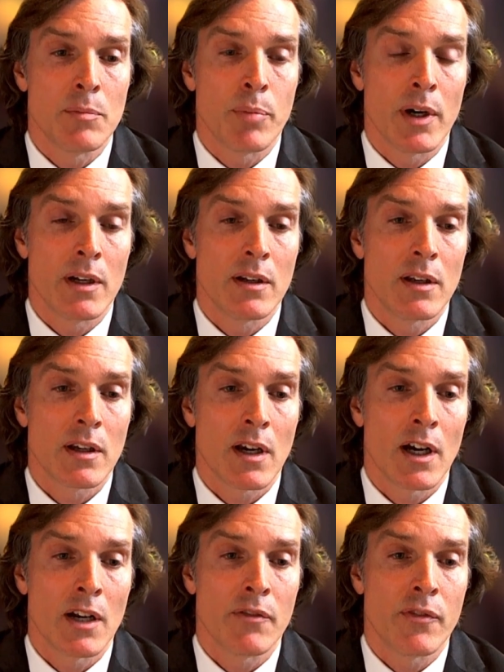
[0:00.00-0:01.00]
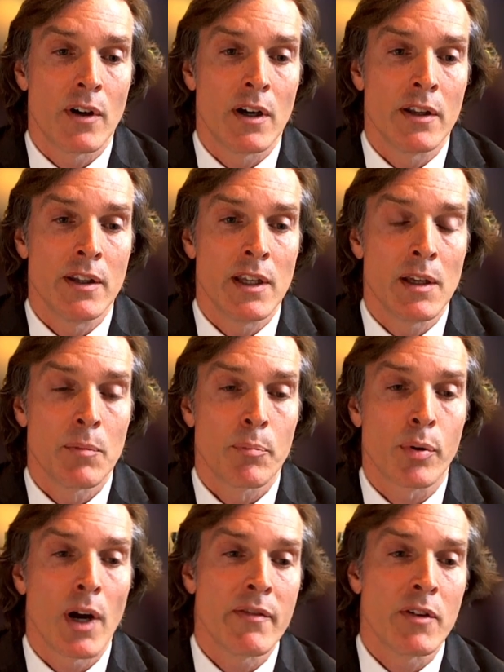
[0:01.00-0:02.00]
but kind of on the
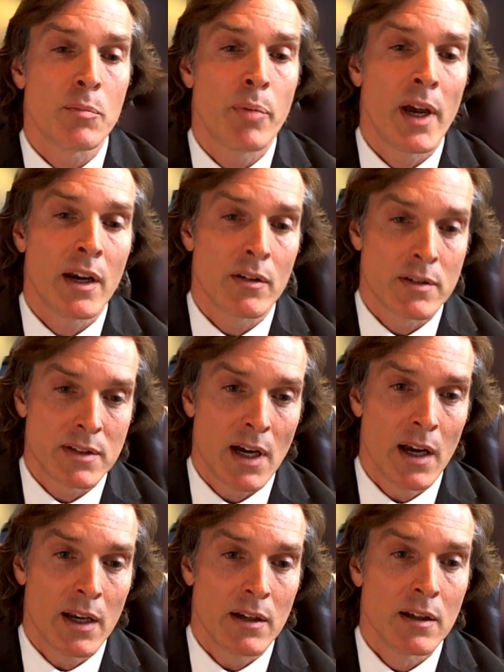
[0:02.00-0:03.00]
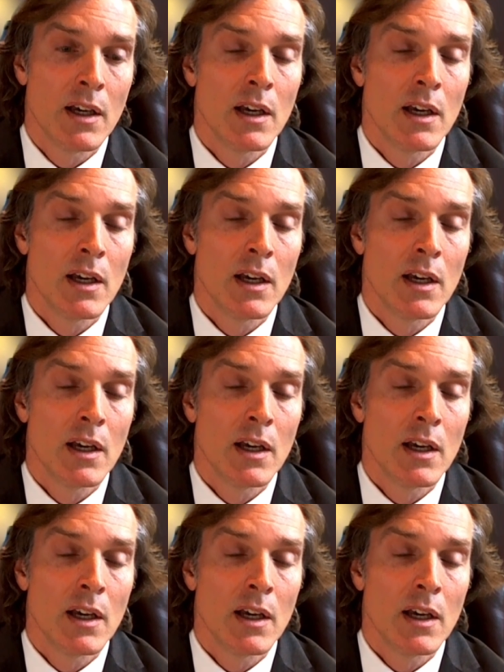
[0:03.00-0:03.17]
private payer side.